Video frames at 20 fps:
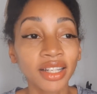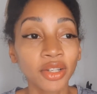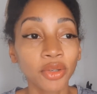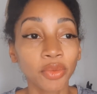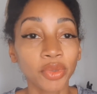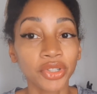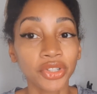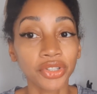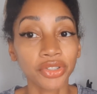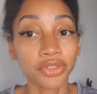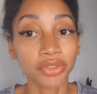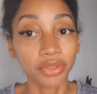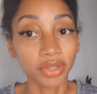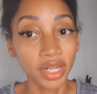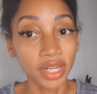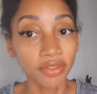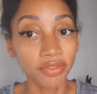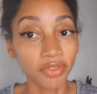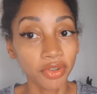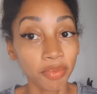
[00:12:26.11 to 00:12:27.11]
which is
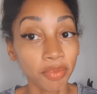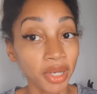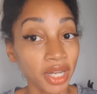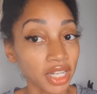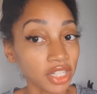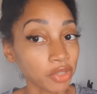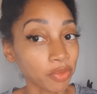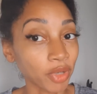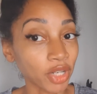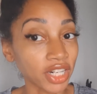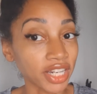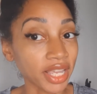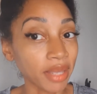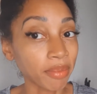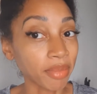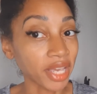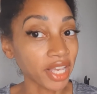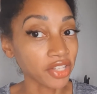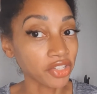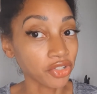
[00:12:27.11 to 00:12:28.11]
great for Poshmark
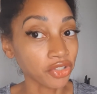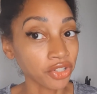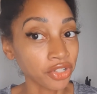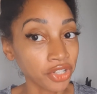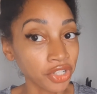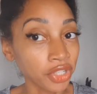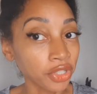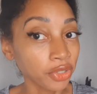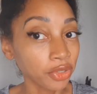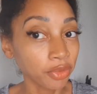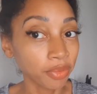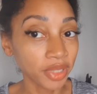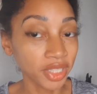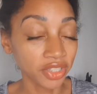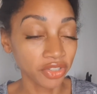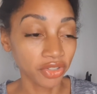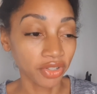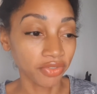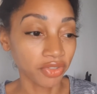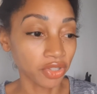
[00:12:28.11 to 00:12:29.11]
Ambassador too,
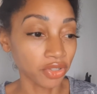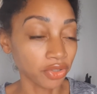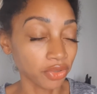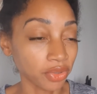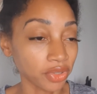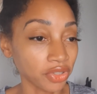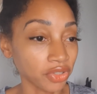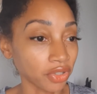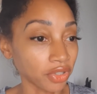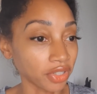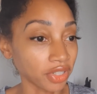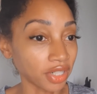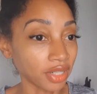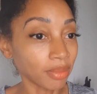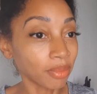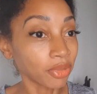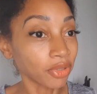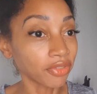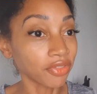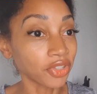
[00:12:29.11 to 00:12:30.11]
because you have to do a certain
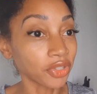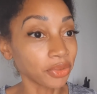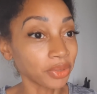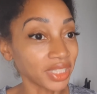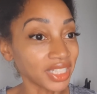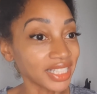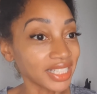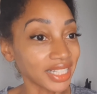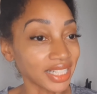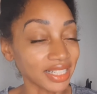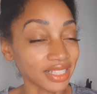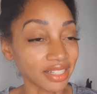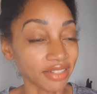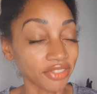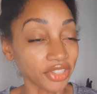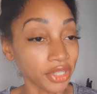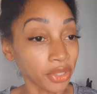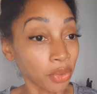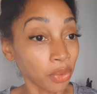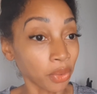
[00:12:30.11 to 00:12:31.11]
number of new listings
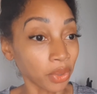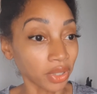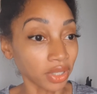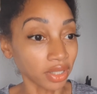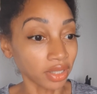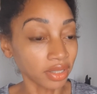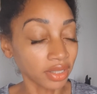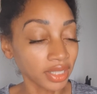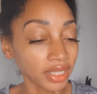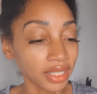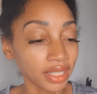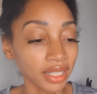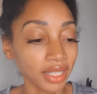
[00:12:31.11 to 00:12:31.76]
every quarter.